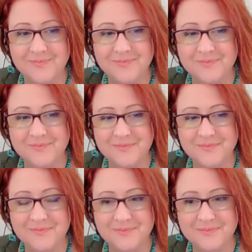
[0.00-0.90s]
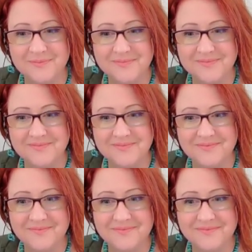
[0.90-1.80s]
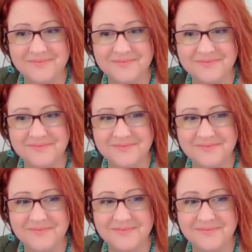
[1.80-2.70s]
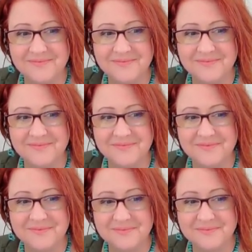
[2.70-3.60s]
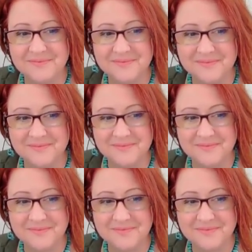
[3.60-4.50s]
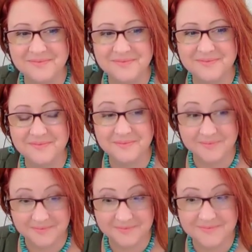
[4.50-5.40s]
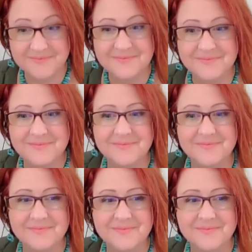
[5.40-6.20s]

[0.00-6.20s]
This person isn't speaking.